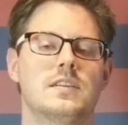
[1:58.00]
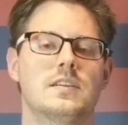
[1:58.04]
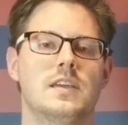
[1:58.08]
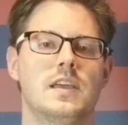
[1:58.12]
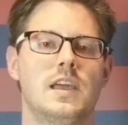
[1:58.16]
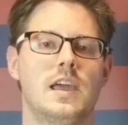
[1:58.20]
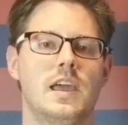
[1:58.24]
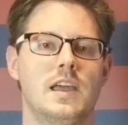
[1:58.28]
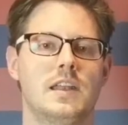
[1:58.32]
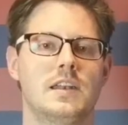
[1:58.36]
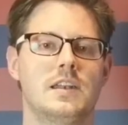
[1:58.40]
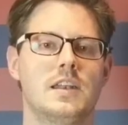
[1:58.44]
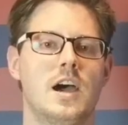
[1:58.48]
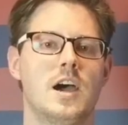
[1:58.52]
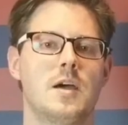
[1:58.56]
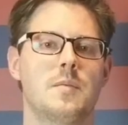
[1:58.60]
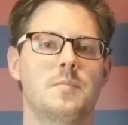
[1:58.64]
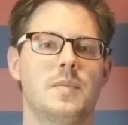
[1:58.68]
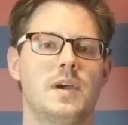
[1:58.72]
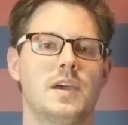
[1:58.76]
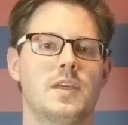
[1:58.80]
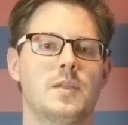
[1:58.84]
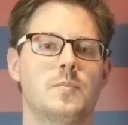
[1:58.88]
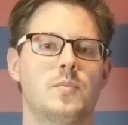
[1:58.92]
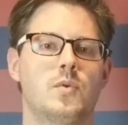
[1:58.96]
and not
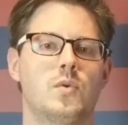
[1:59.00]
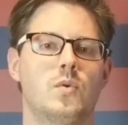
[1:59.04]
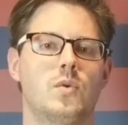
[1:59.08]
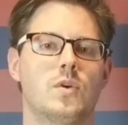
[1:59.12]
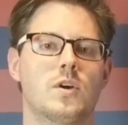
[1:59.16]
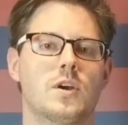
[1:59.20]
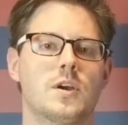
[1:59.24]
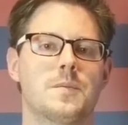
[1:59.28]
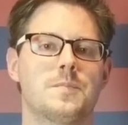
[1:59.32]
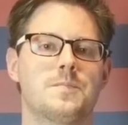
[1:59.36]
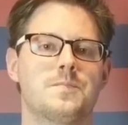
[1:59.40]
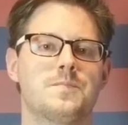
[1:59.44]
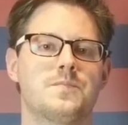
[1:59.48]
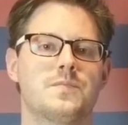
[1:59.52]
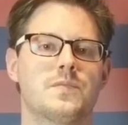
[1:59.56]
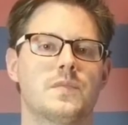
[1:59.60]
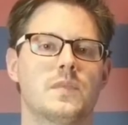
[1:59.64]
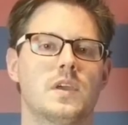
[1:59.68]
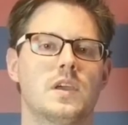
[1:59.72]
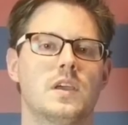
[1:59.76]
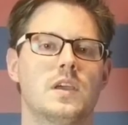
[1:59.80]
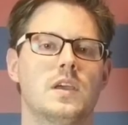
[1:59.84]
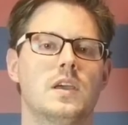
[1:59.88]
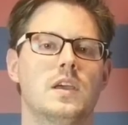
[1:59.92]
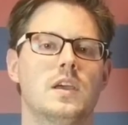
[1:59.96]
by the poor.
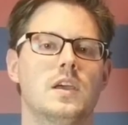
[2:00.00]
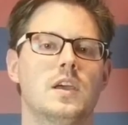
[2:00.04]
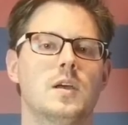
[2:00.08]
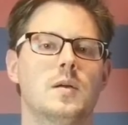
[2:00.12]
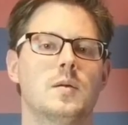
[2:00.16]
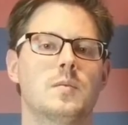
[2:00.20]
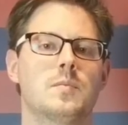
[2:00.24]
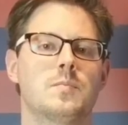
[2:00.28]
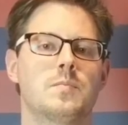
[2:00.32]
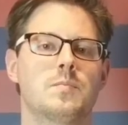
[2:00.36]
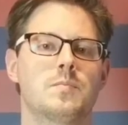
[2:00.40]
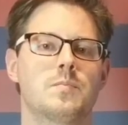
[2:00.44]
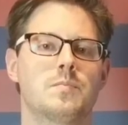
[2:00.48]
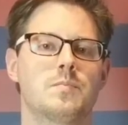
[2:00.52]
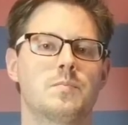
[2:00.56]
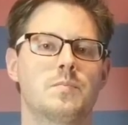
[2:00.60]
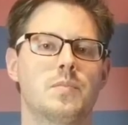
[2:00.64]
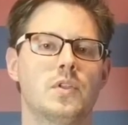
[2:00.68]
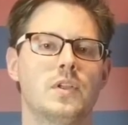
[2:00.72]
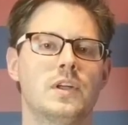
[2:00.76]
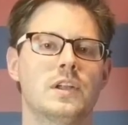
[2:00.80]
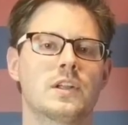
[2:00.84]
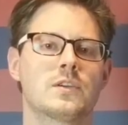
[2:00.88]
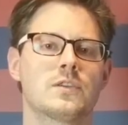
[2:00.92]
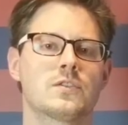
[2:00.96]

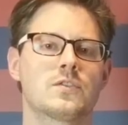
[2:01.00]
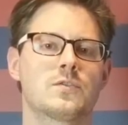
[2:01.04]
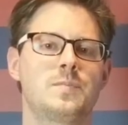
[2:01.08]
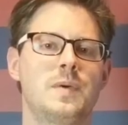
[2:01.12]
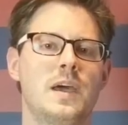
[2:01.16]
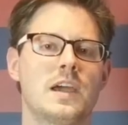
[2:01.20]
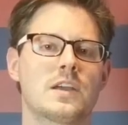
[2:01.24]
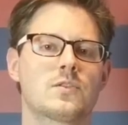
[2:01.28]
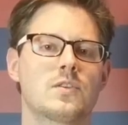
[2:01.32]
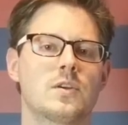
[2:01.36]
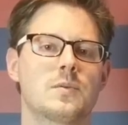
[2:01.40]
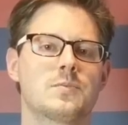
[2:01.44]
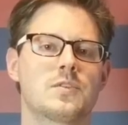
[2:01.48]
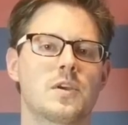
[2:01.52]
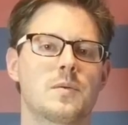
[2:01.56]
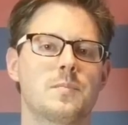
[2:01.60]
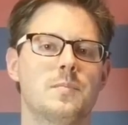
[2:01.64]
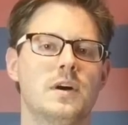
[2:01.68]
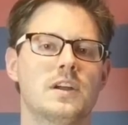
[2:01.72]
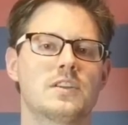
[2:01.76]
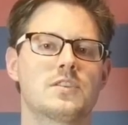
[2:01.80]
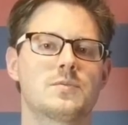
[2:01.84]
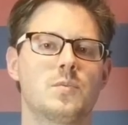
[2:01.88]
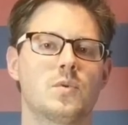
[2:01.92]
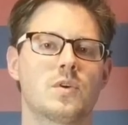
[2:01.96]
Political spectrums are
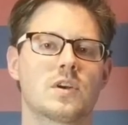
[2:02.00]
much more